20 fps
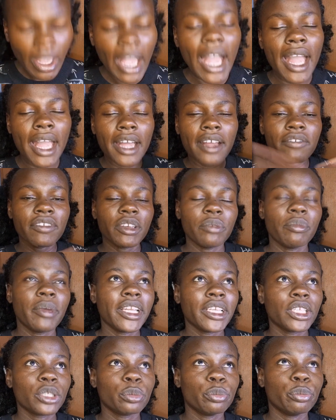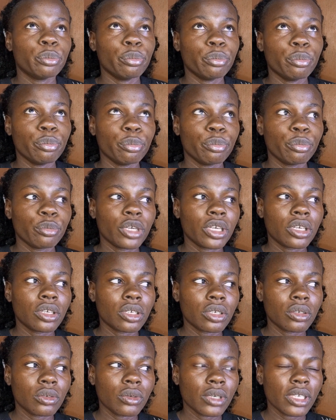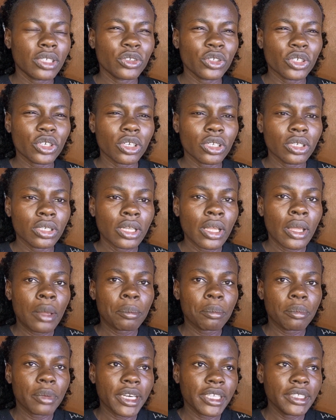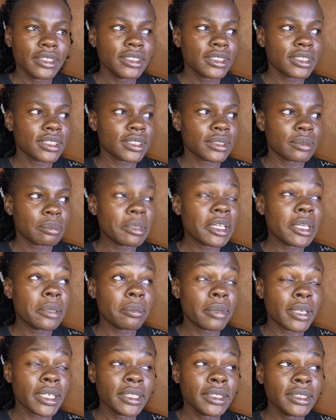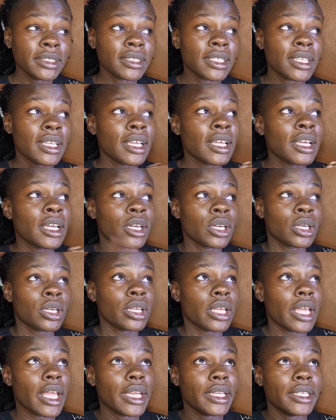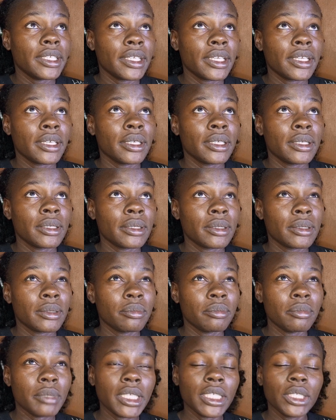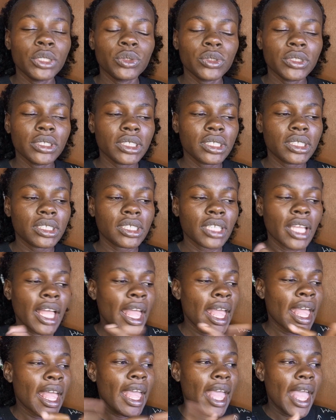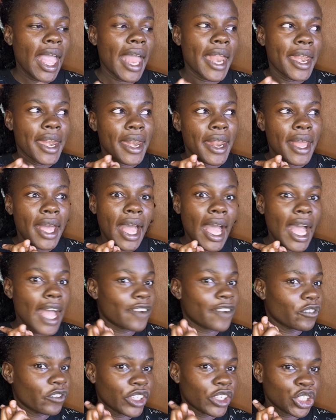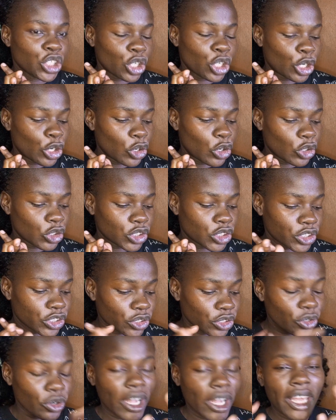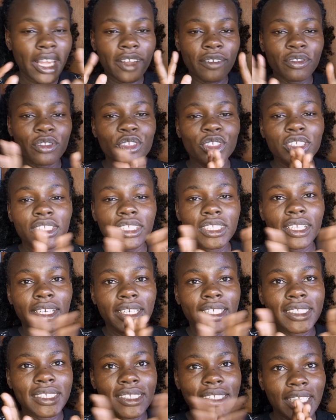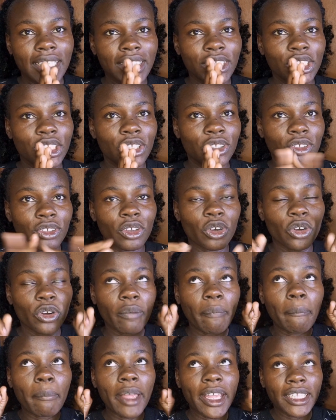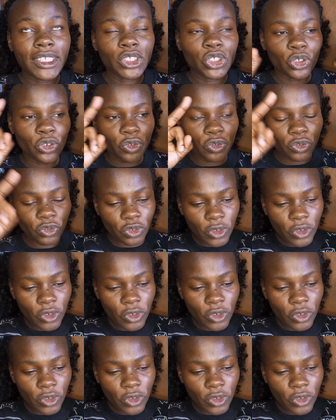I have in mind, what do you call, braids, mini braids, and mini twists, and artificial locks. So I have those three section or pairs of